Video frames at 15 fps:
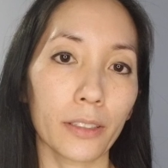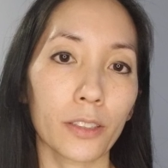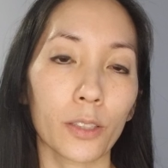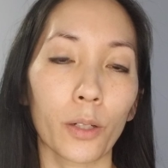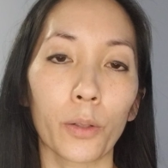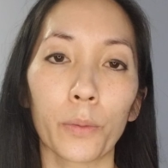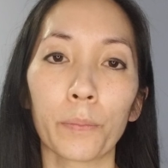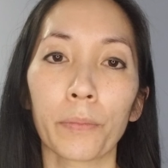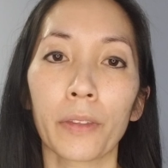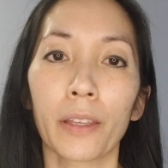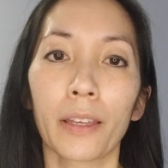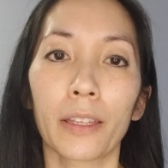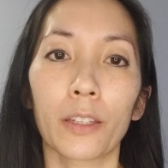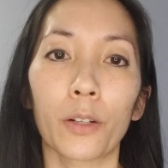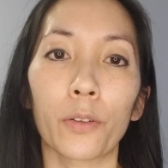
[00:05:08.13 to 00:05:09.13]
So,
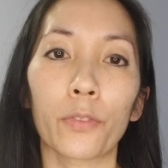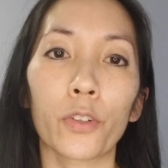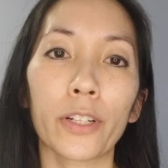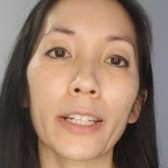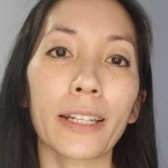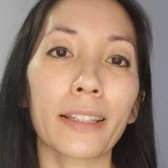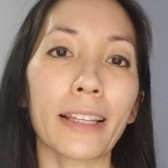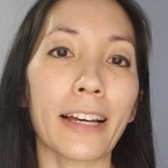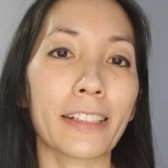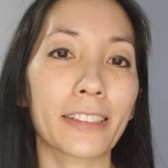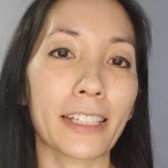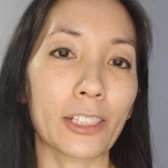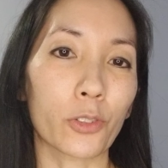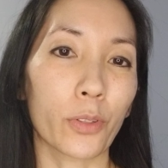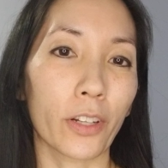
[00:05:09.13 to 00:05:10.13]
if you're eating a lot of
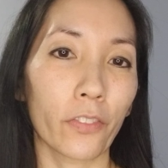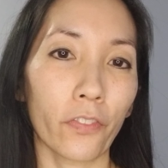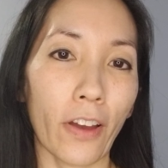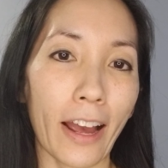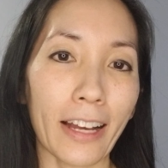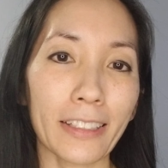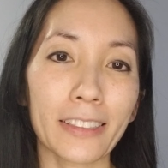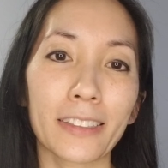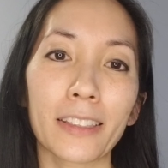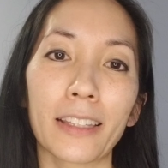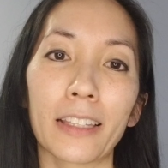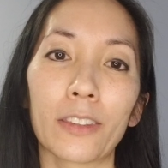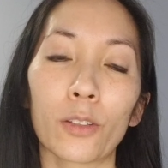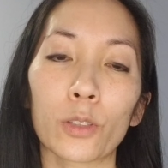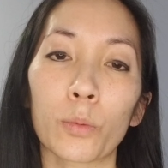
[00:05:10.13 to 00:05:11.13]
saturated fats,
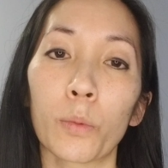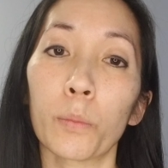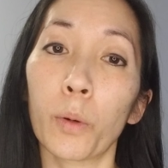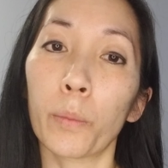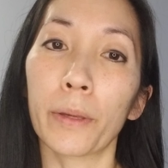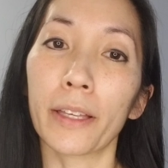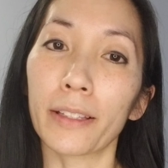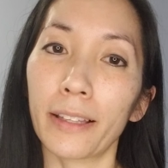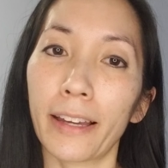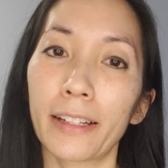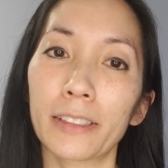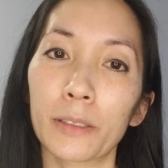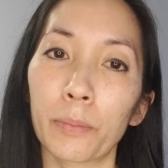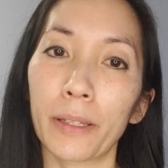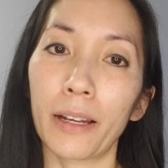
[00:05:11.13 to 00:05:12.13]
then those meibomian
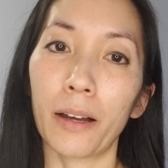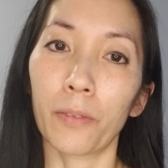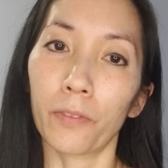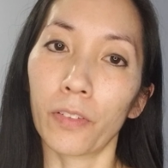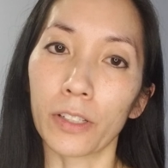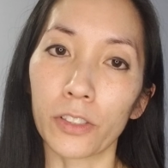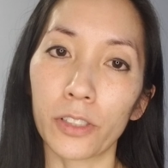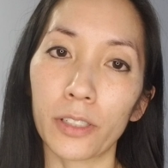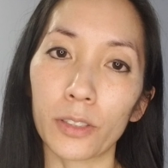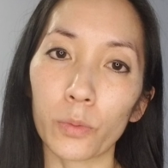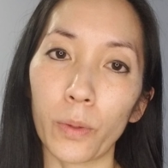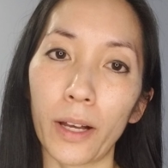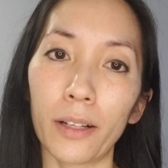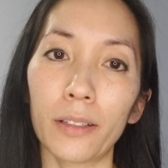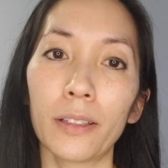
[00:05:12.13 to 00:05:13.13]
glands may not function as
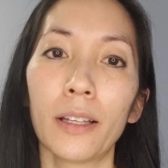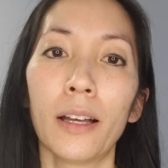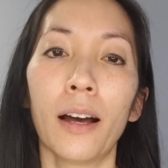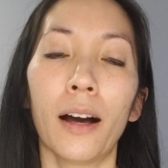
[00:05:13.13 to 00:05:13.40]
well.